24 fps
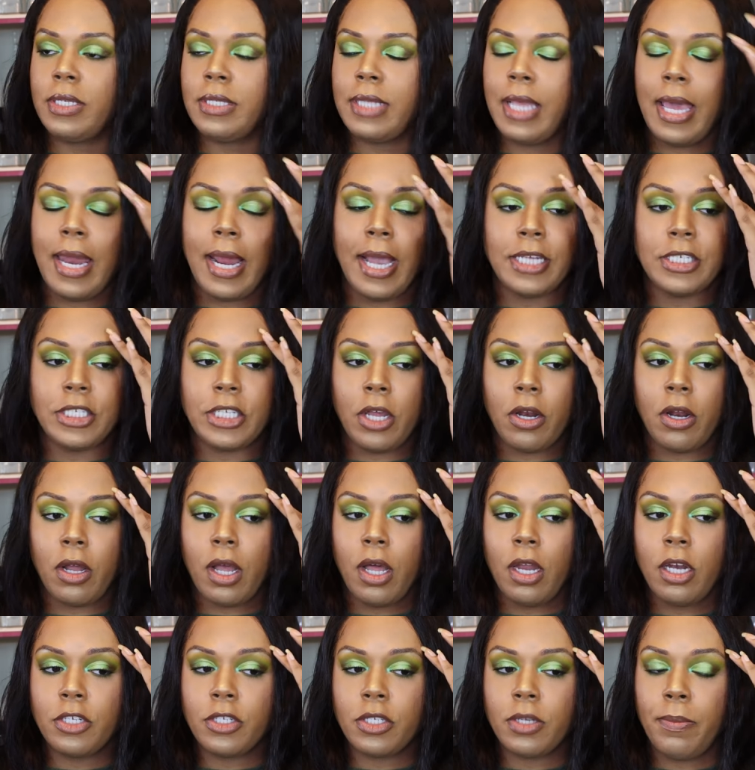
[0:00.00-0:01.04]
is that eyeshadow
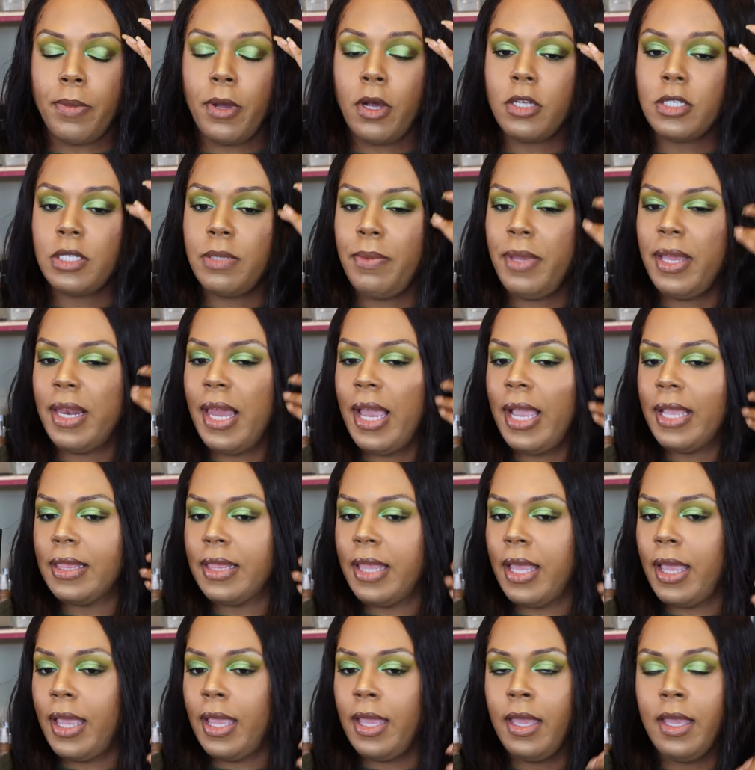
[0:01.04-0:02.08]
color supposed to be like
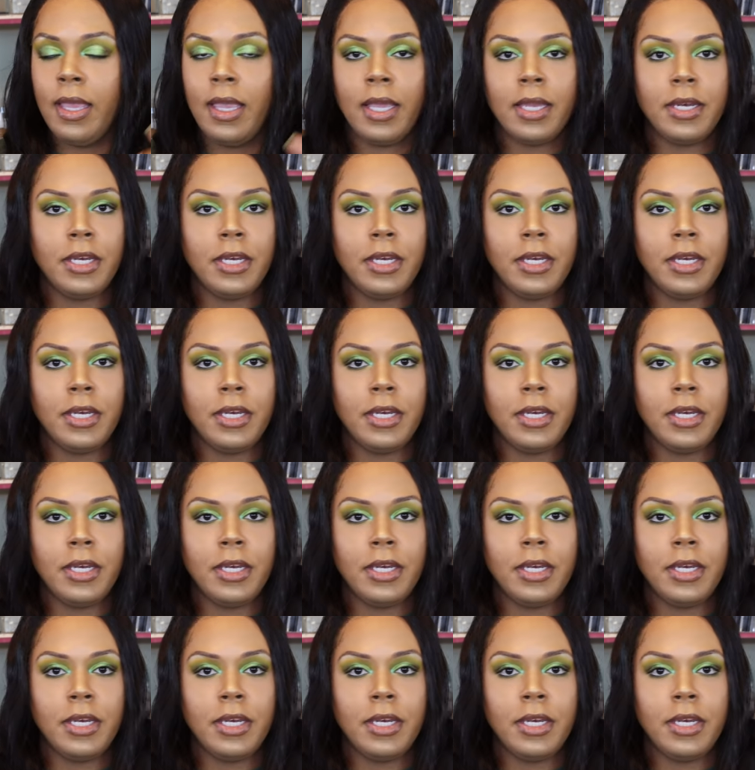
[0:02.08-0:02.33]
that